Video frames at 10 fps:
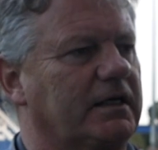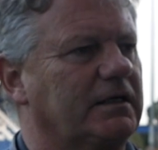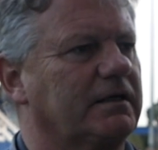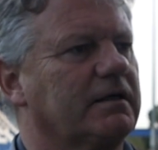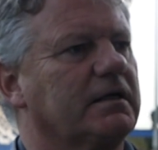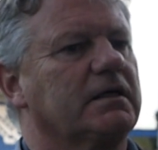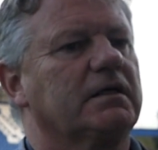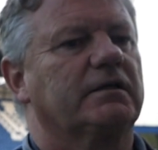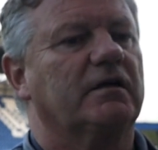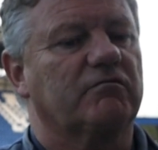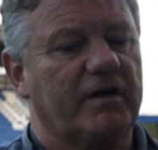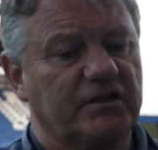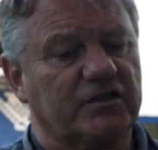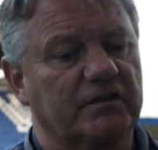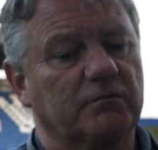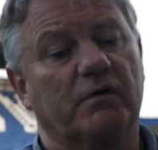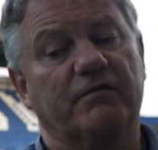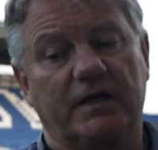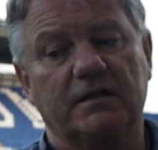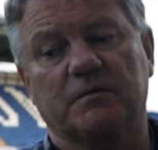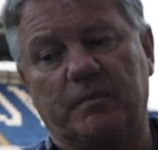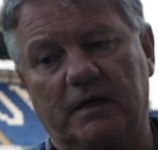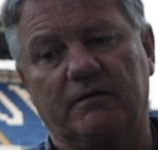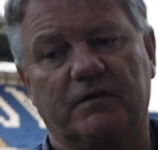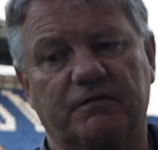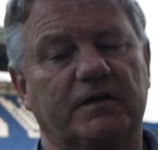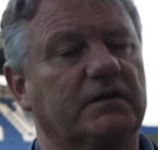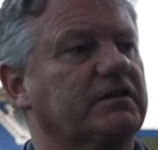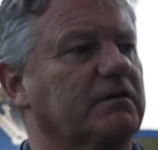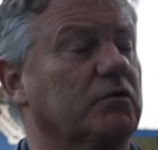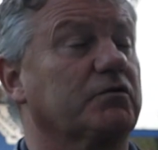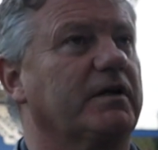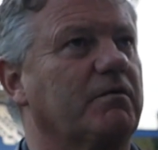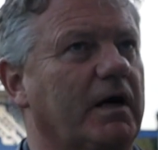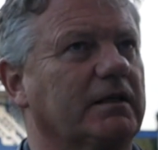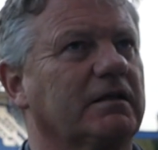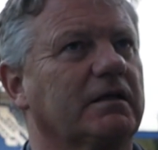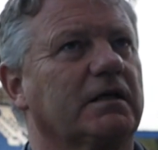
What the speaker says: now that are registered within to play for the first, well, 21.